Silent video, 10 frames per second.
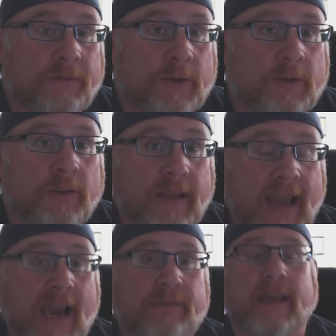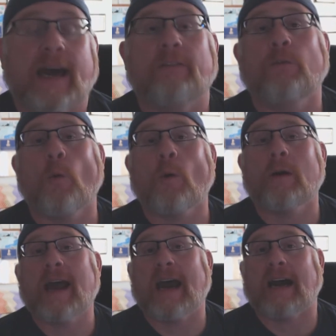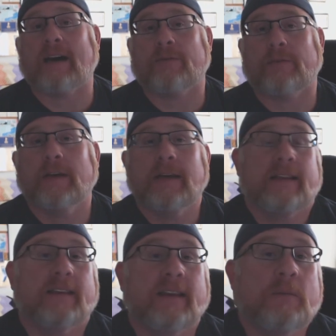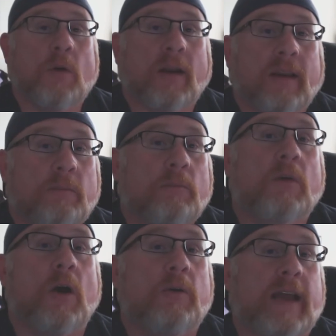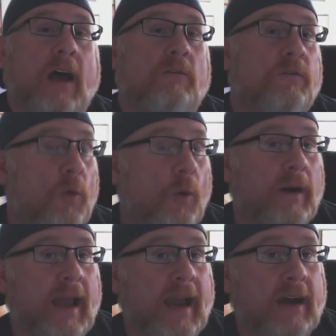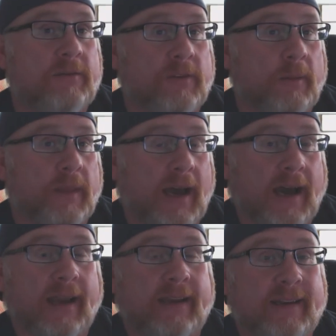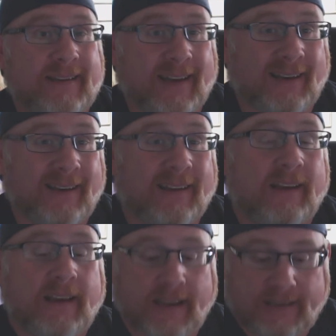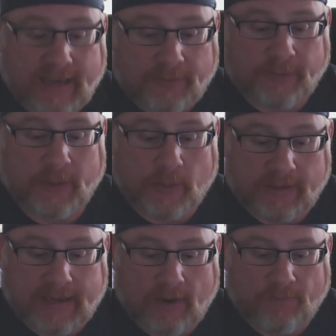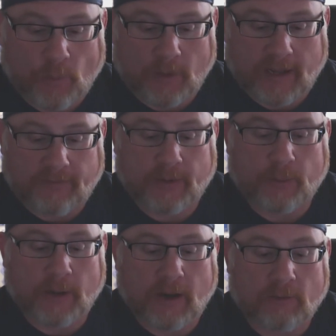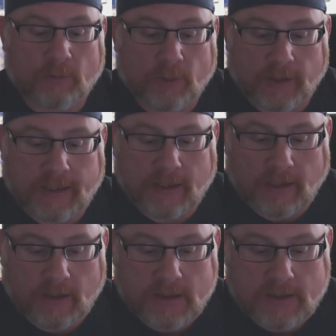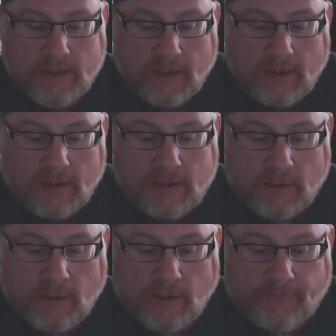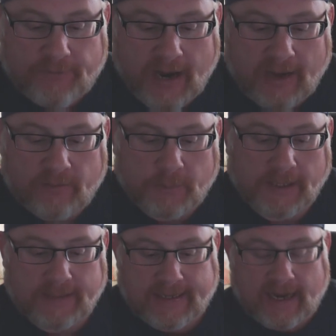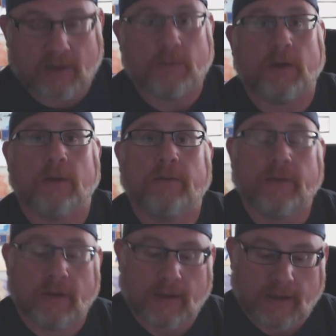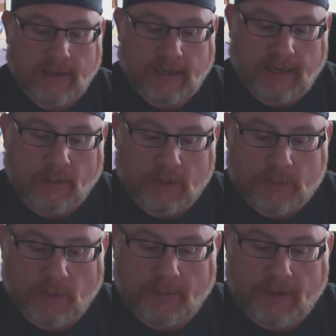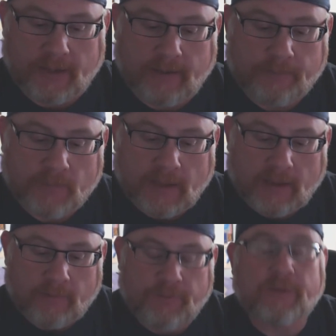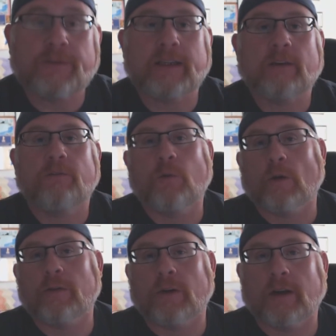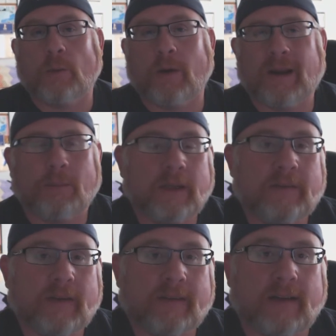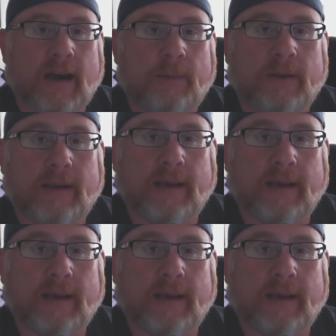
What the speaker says: you just half that, 4.5. Did the market go down 4.5 from the high? And it did. It definitely went down 4.5. It went really close to a 5p down move, which would have been 54.31. I believe it stopped